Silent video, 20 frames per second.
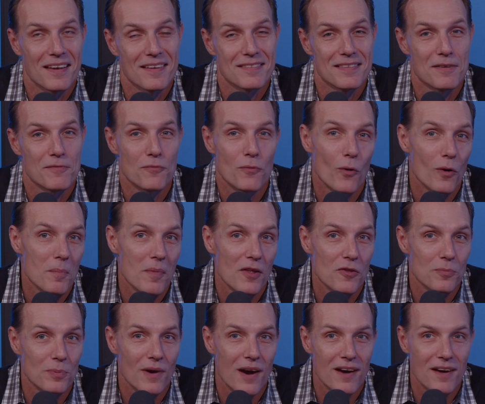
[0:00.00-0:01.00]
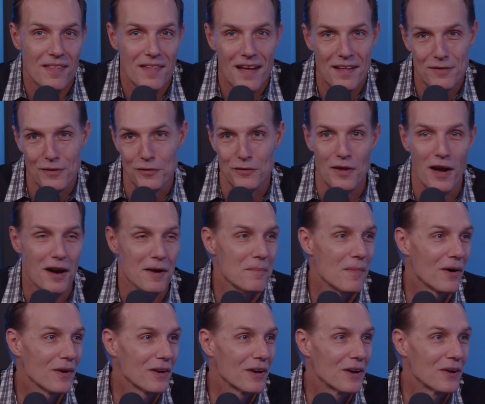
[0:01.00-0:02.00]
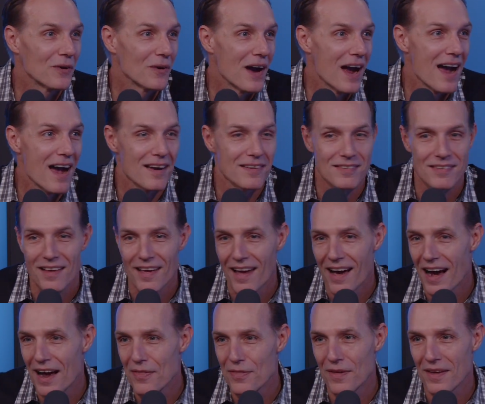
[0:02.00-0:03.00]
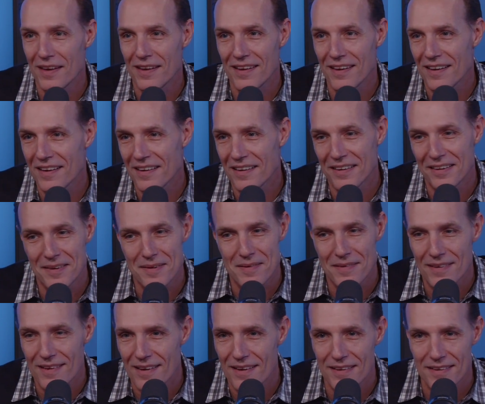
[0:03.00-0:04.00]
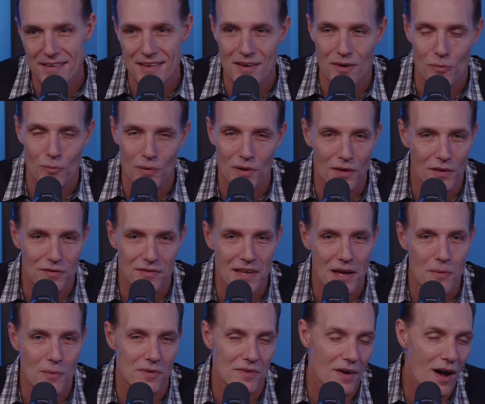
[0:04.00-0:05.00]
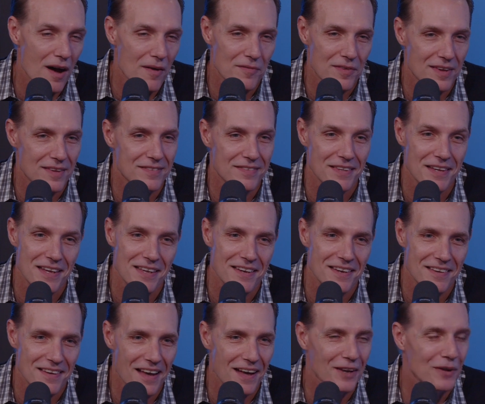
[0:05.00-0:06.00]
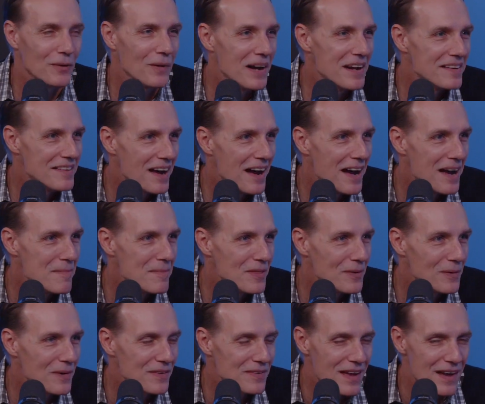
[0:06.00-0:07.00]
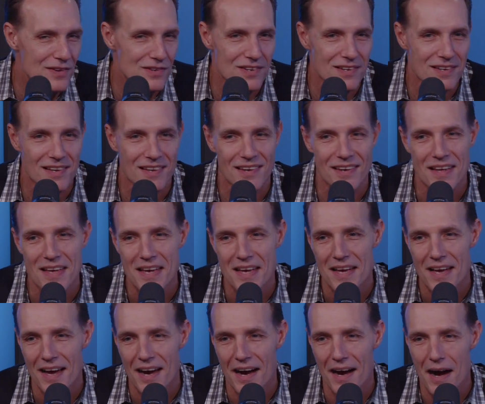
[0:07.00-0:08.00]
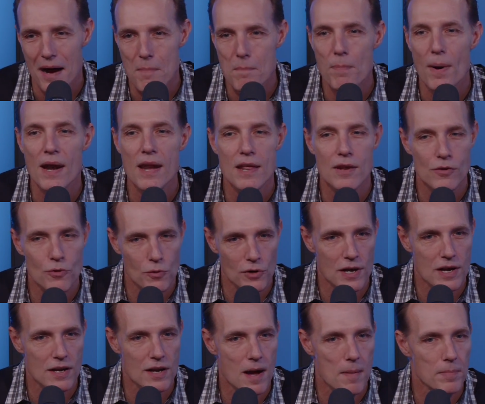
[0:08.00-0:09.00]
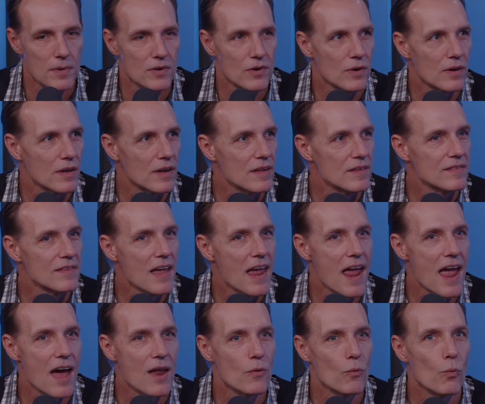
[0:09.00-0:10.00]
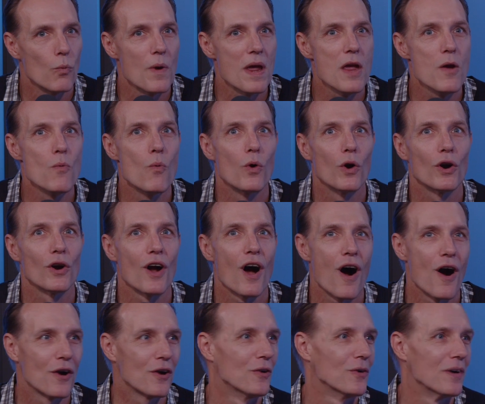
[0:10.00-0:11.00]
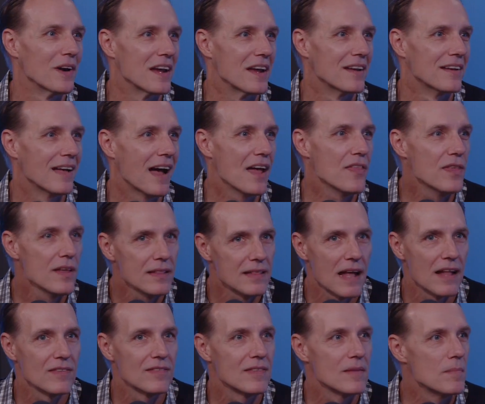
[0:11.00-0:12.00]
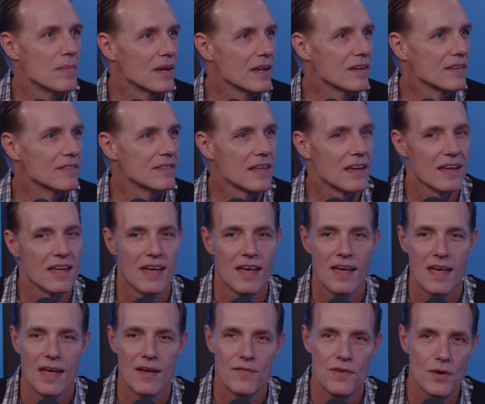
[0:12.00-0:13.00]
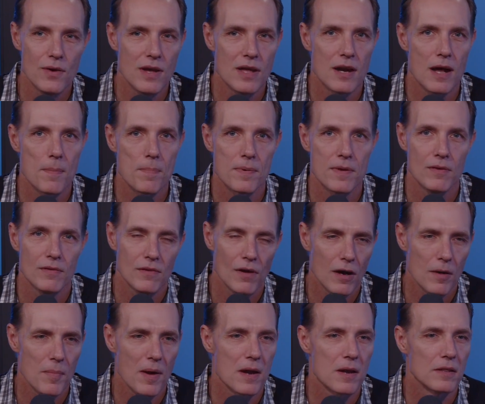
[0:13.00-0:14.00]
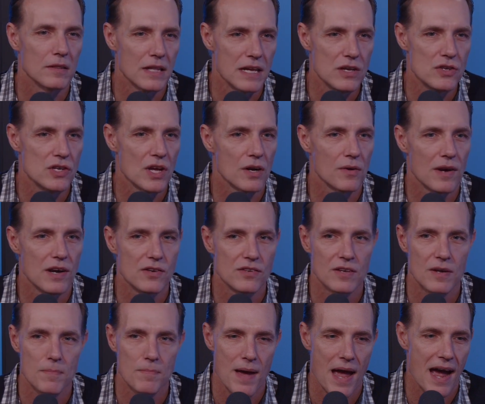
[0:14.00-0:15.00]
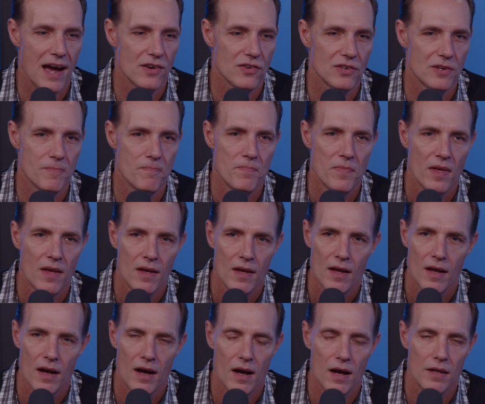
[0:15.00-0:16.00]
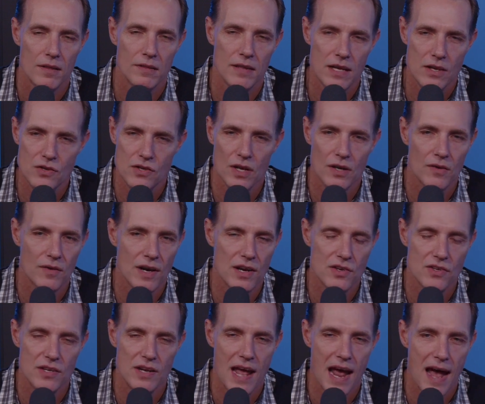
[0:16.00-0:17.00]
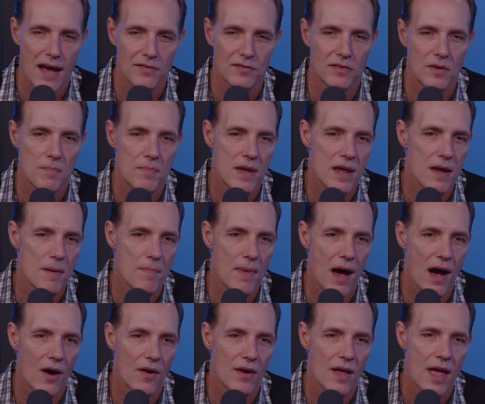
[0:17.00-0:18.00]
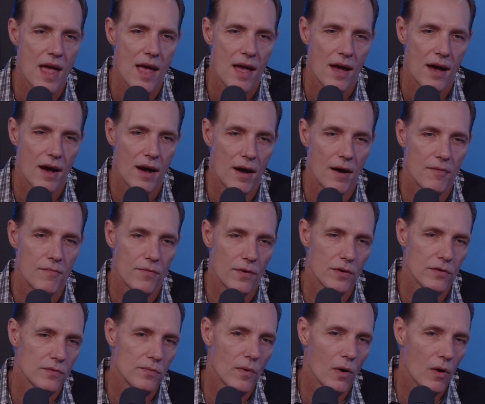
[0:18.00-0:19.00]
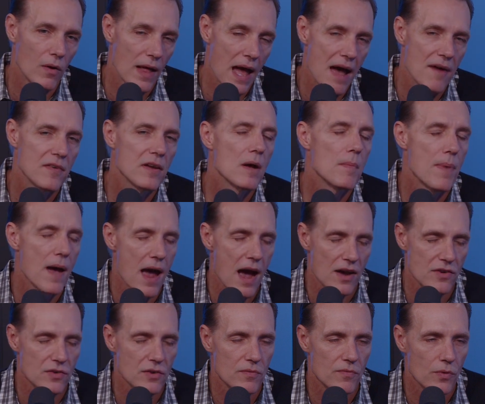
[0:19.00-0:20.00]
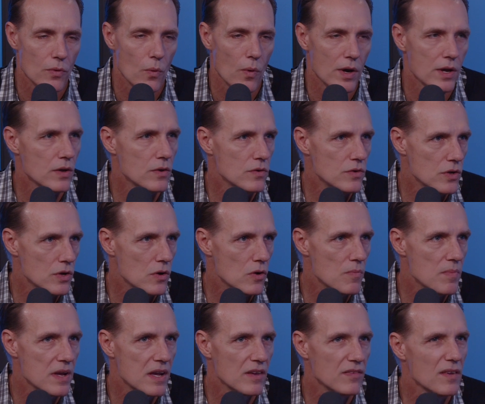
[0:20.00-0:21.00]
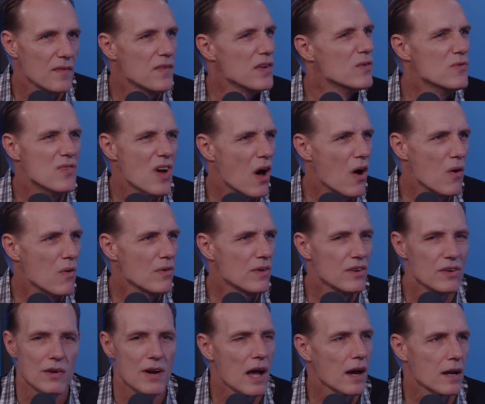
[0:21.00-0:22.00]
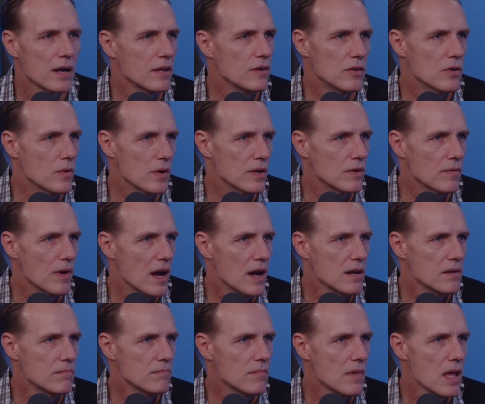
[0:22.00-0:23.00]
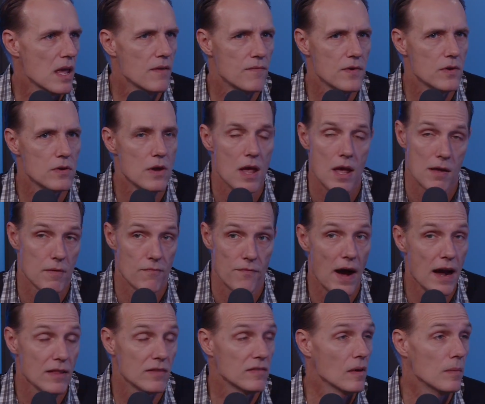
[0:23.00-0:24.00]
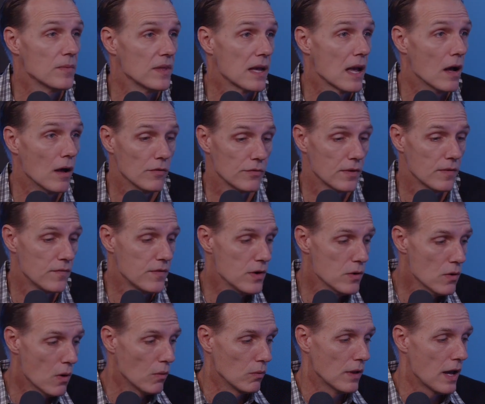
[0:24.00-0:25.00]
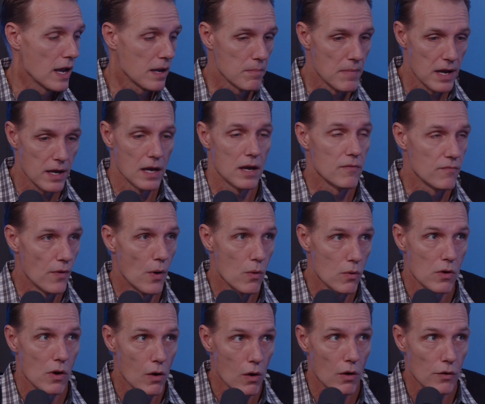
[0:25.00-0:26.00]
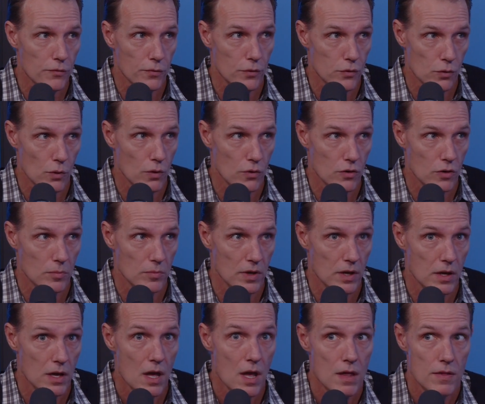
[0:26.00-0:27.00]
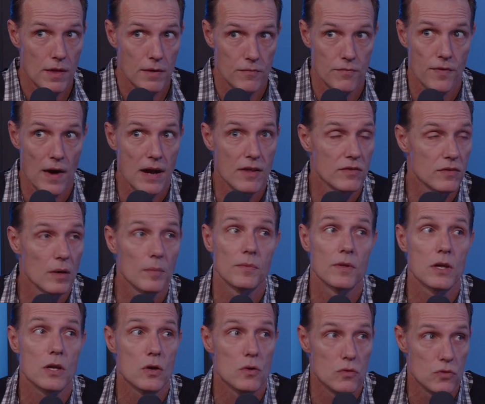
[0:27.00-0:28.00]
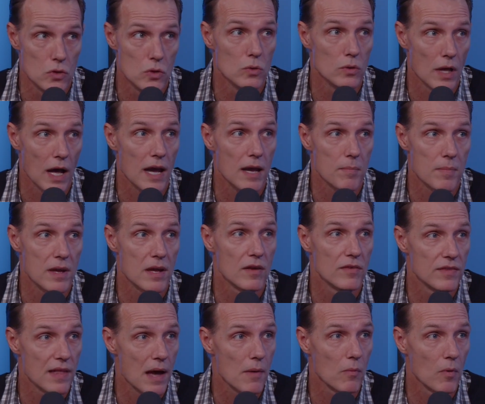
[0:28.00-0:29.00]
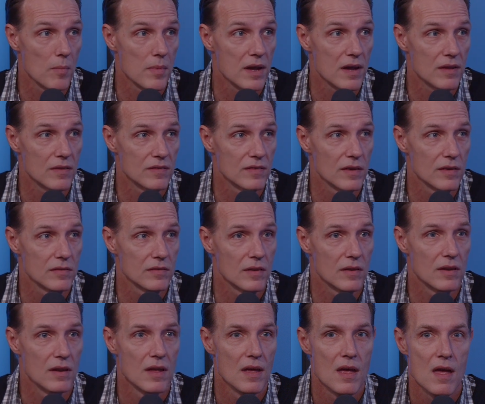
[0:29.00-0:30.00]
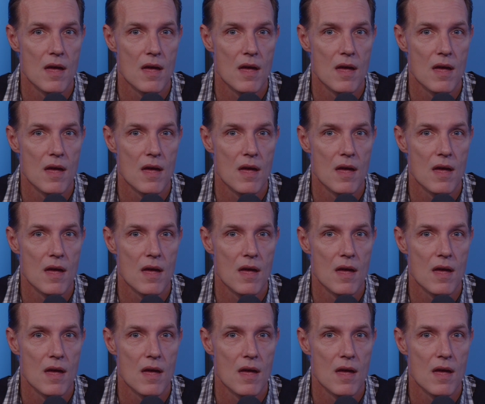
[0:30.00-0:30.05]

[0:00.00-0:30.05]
I said, 4 months prior to that, the stock market crashed. I think real estate was obviously not a great time in the recession, and but it created opportunities, and we were hungry. I think that's the biggest thing. If you get up and you talk about lead generation and passion, lead generation has to be about, first of all, having a passion for what you do, because if you don't, you're not going to do it, right? Mm-hmm. If you find something else. If you don't like making phone calls for short-term lead, then find something you do like, because that will be consistent.